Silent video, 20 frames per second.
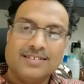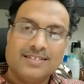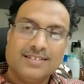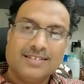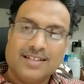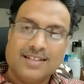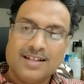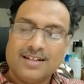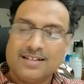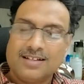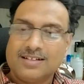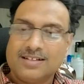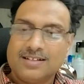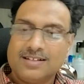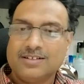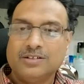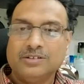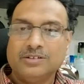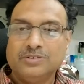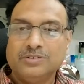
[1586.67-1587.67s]
that
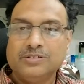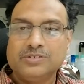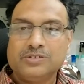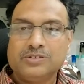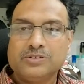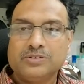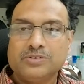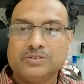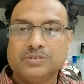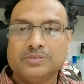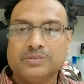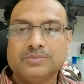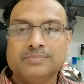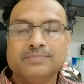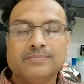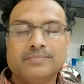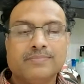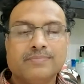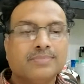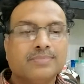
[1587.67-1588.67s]
you use to
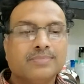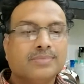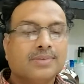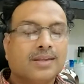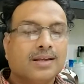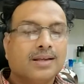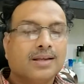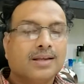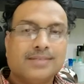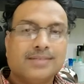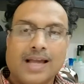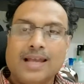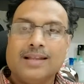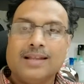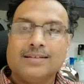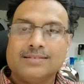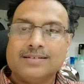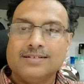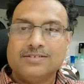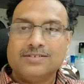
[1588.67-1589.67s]

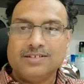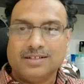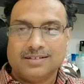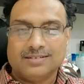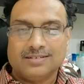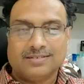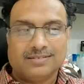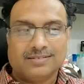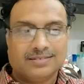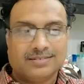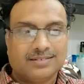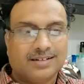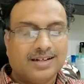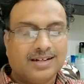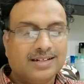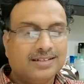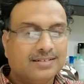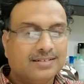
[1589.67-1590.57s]
silence a gene, right?